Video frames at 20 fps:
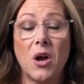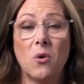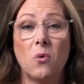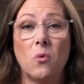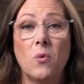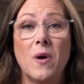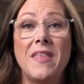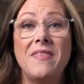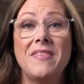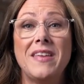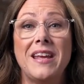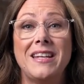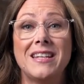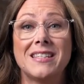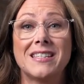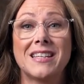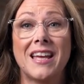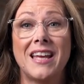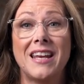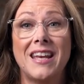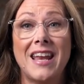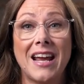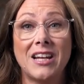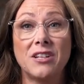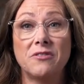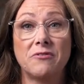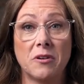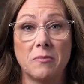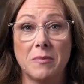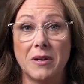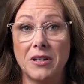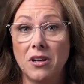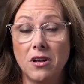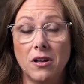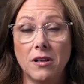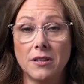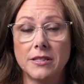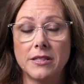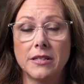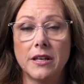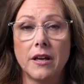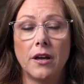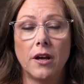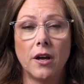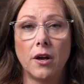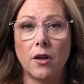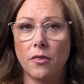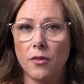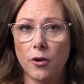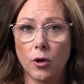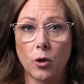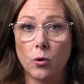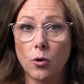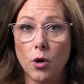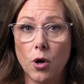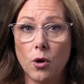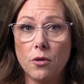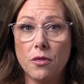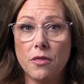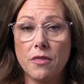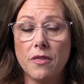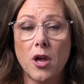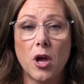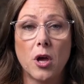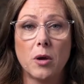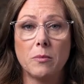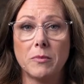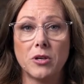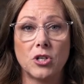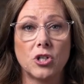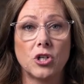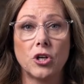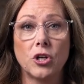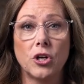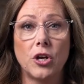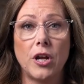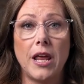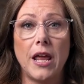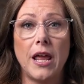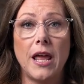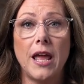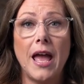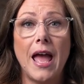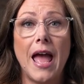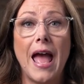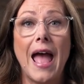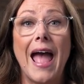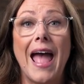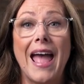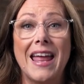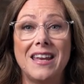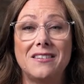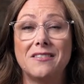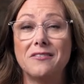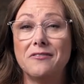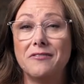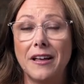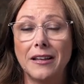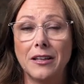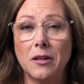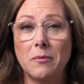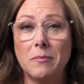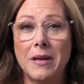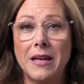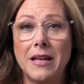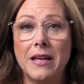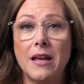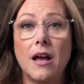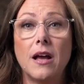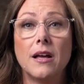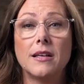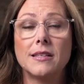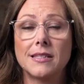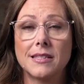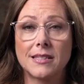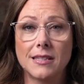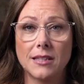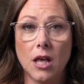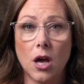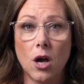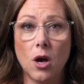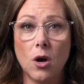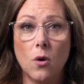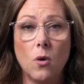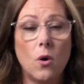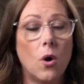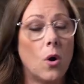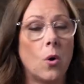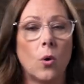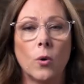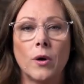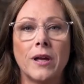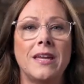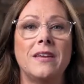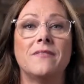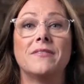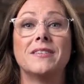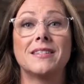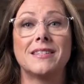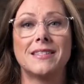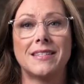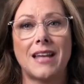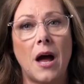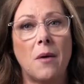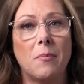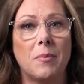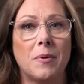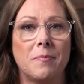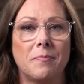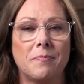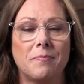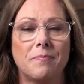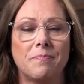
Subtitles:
when they disconnect from adults, their growth, maturity, and development slow or even stop.